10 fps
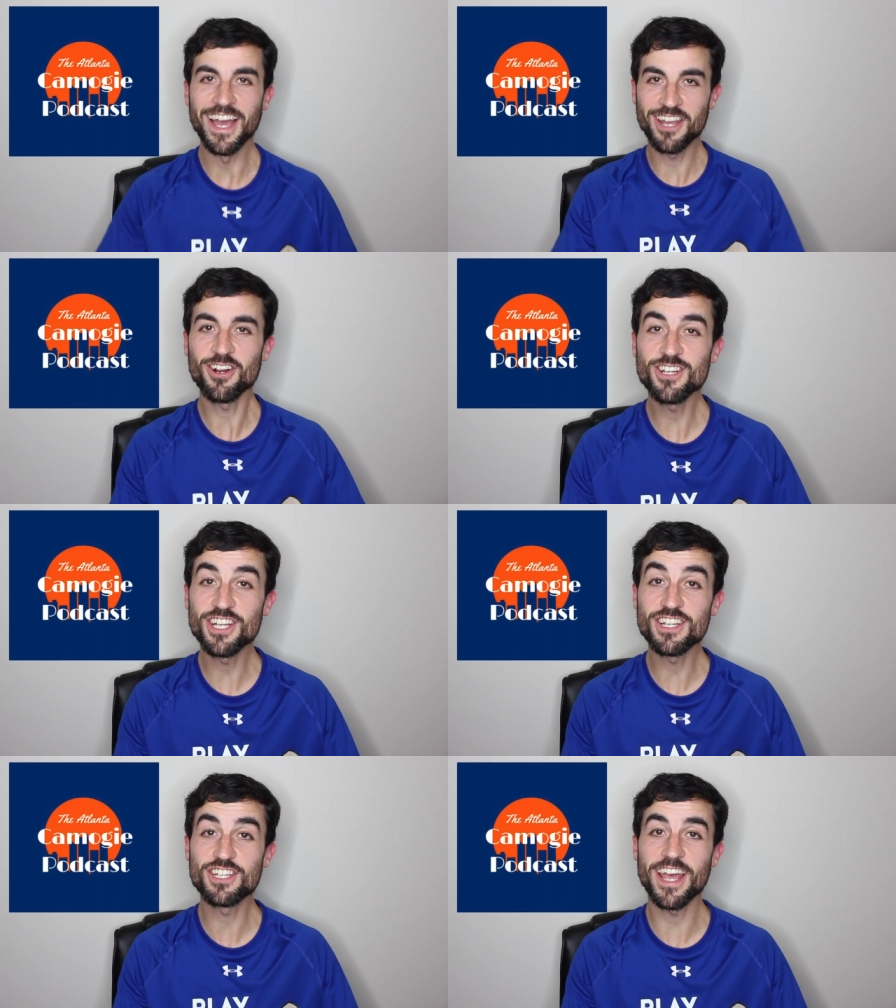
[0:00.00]
I encourage
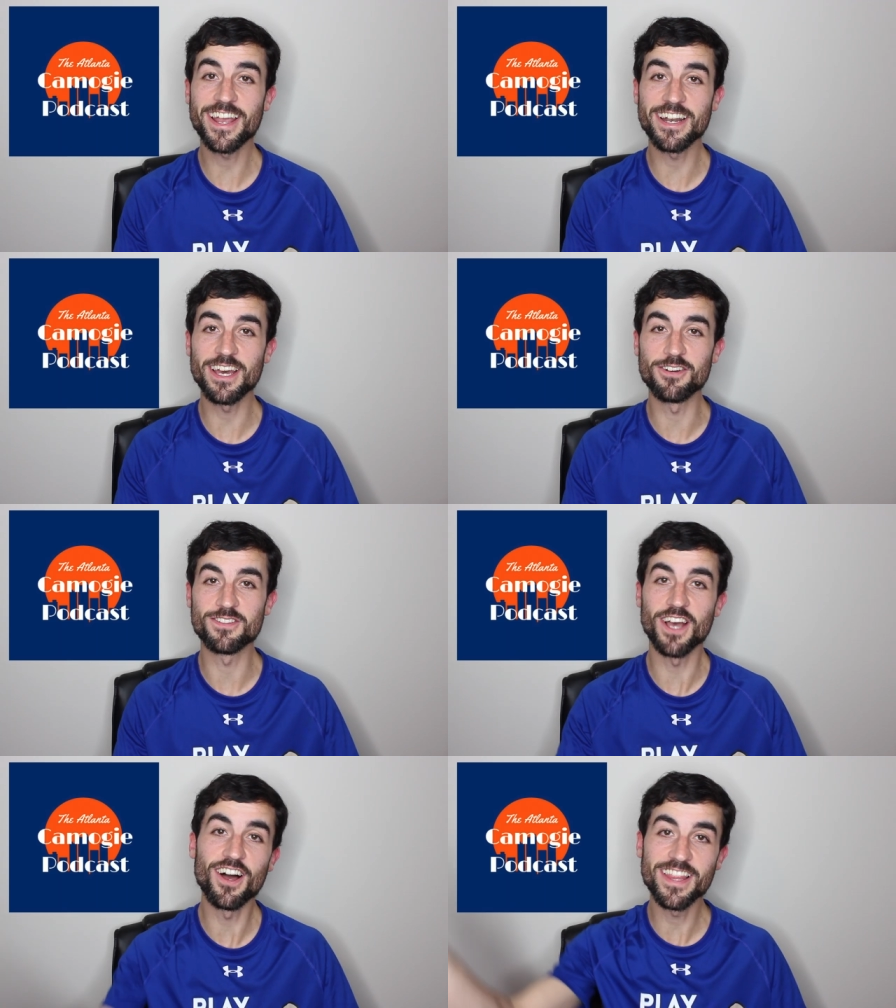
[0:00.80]
you to check it
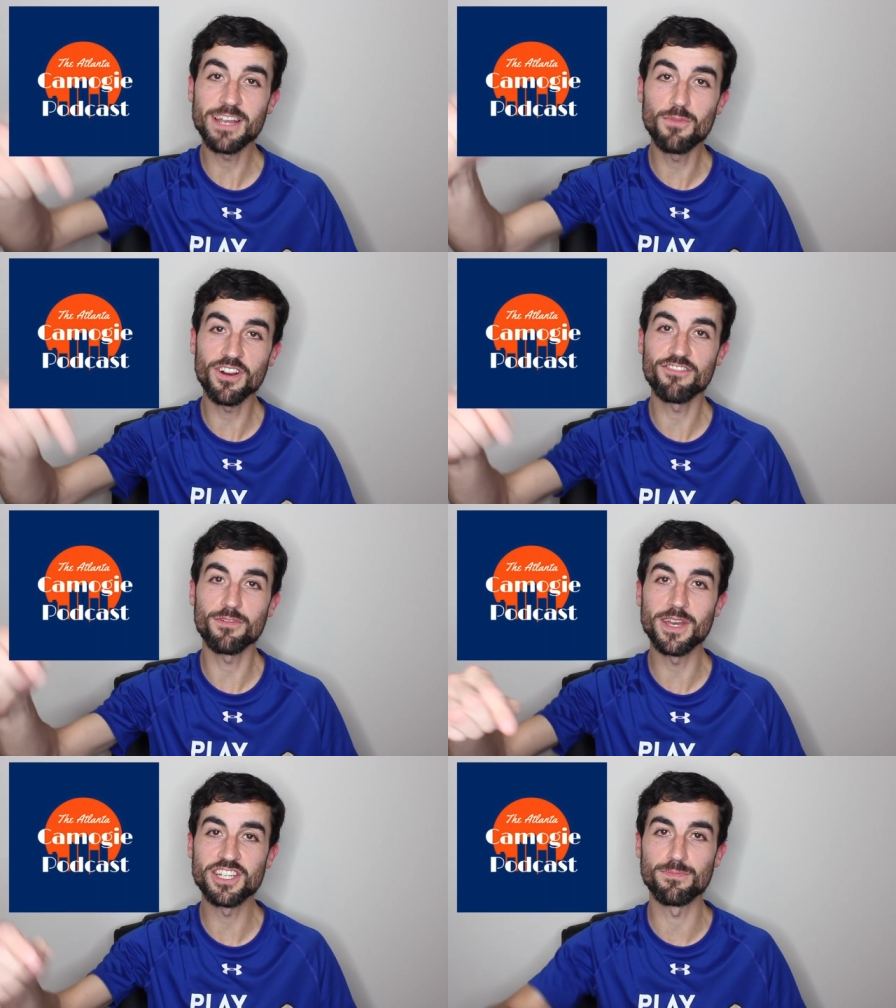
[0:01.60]
out. I'll link more
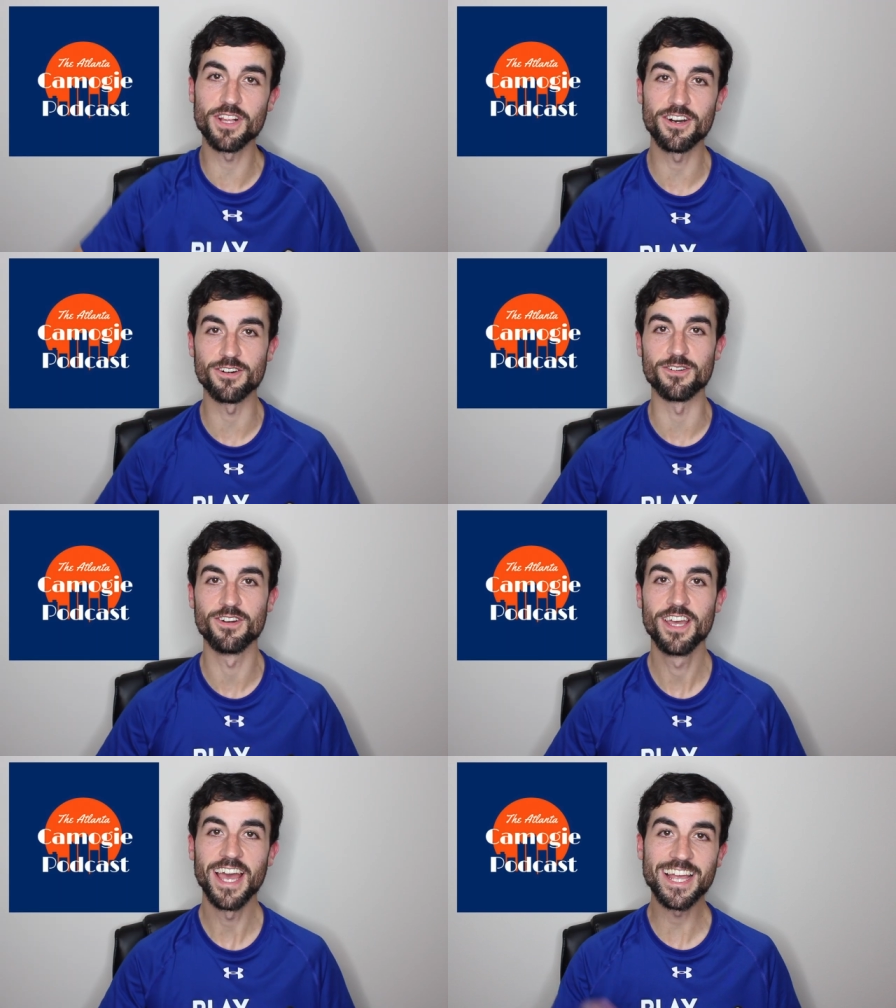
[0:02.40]
information below.
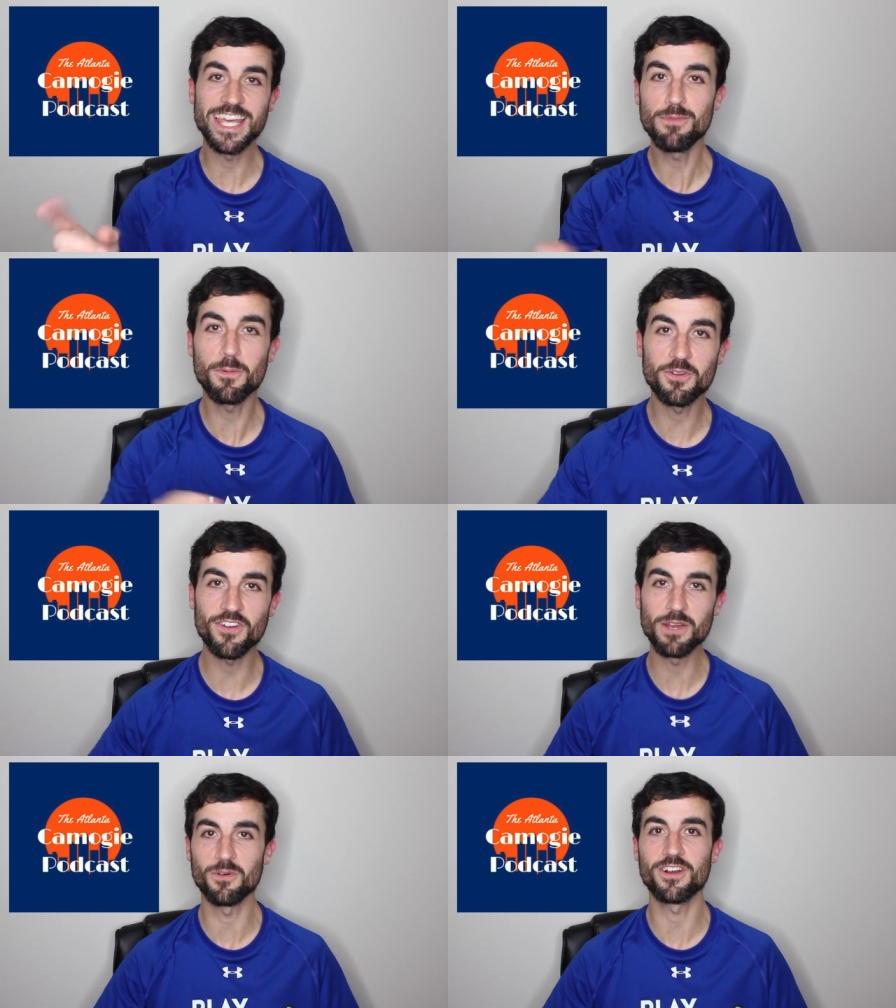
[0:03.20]
And keep up the
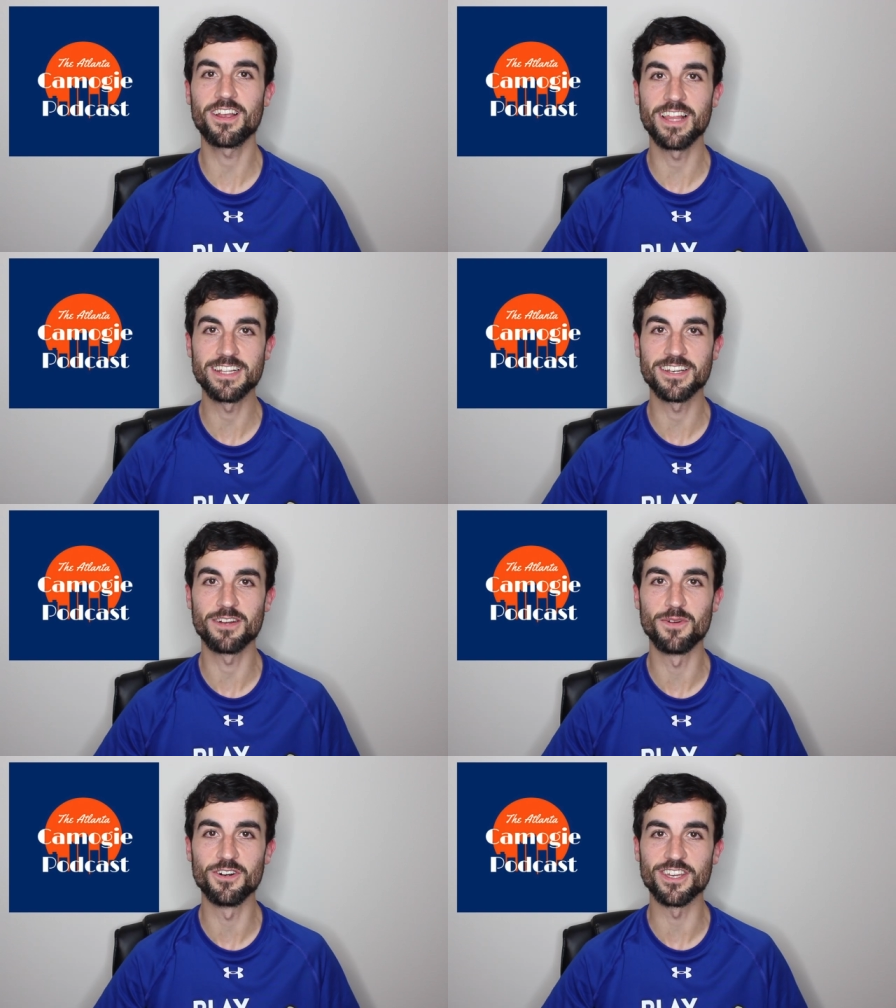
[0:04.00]
great work, Atlanta
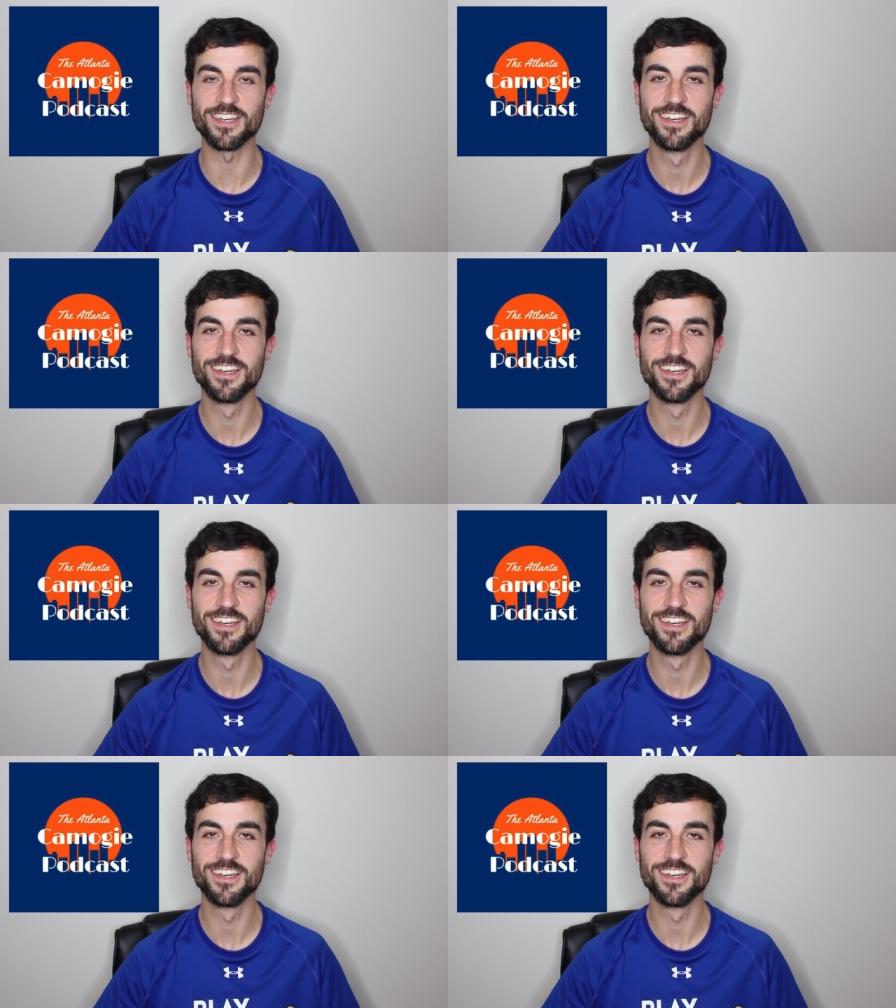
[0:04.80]
Camogie.